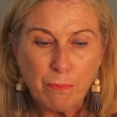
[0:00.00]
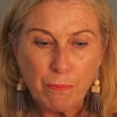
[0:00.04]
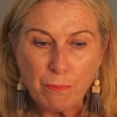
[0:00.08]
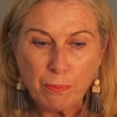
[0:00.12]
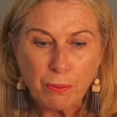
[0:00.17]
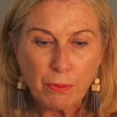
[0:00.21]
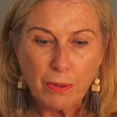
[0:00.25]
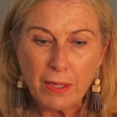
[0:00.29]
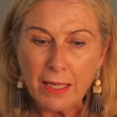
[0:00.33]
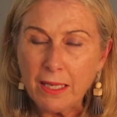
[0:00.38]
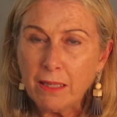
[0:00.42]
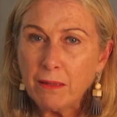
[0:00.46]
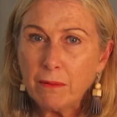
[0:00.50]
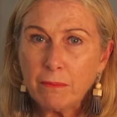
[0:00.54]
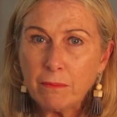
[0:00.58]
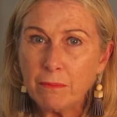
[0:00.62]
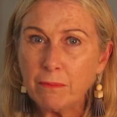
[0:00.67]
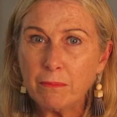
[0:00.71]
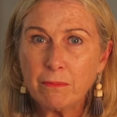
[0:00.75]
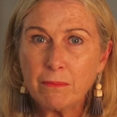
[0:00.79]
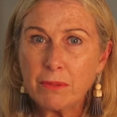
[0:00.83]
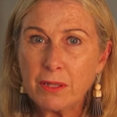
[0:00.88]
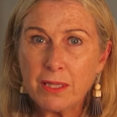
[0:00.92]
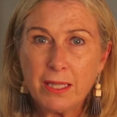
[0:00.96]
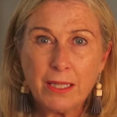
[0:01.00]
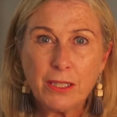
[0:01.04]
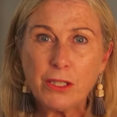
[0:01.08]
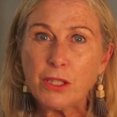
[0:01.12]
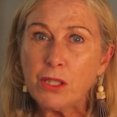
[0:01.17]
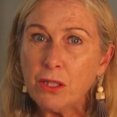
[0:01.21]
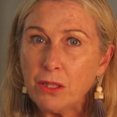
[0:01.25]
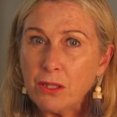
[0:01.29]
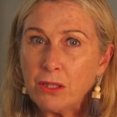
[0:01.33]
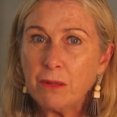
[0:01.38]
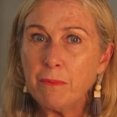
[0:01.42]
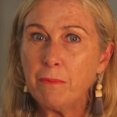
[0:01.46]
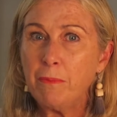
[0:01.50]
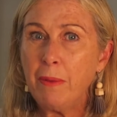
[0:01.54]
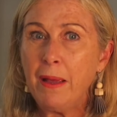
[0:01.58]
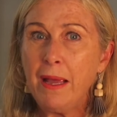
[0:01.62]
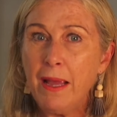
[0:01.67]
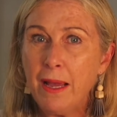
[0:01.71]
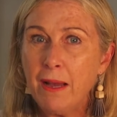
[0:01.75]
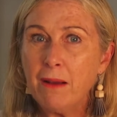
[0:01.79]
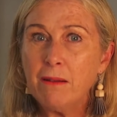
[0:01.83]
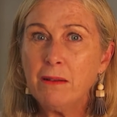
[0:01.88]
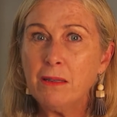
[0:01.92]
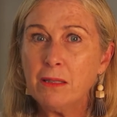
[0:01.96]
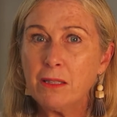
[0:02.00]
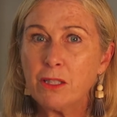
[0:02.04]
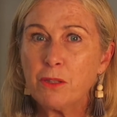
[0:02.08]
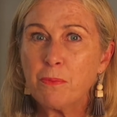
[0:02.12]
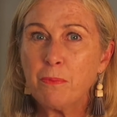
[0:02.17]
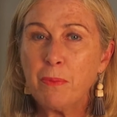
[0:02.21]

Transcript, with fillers: brilliant sisters and parents,